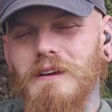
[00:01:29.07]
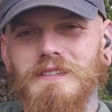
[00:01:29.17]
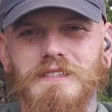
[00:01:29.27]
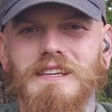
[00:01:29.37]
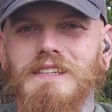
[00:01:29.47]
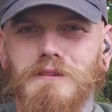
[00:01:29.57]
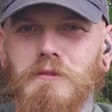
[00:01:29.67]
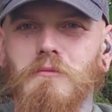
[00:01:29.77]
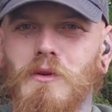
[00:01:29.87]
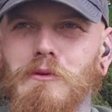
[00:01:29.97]
Uh, as I say, some
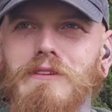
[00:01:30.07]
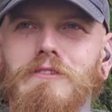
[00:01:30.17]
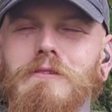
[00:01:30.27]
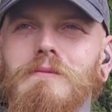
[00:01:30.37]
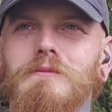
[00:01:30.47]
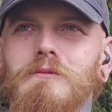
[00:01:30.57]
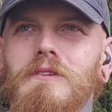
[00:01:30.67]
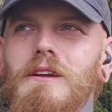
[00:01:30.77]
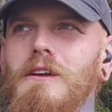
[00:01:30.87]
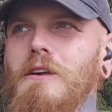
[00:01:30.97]
of them will give you sort of